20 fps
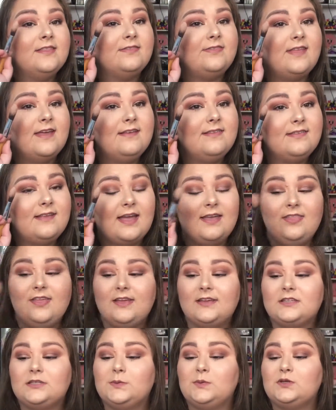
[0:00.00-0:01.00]
This I
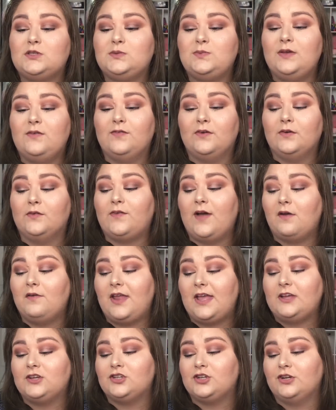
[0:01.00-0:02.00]
think is supposed to be for
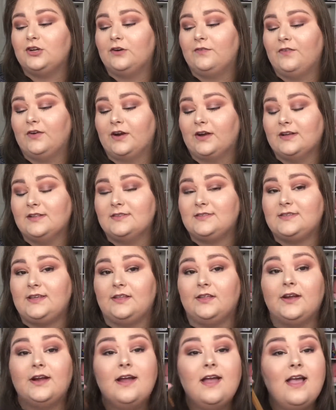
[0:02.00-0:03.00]
foundation or for
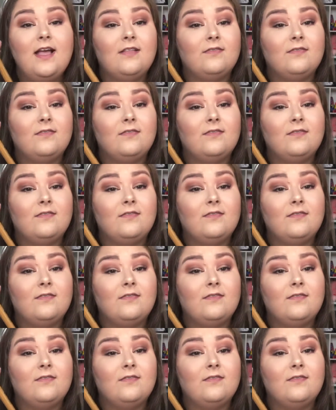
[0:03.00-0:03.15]
concealer.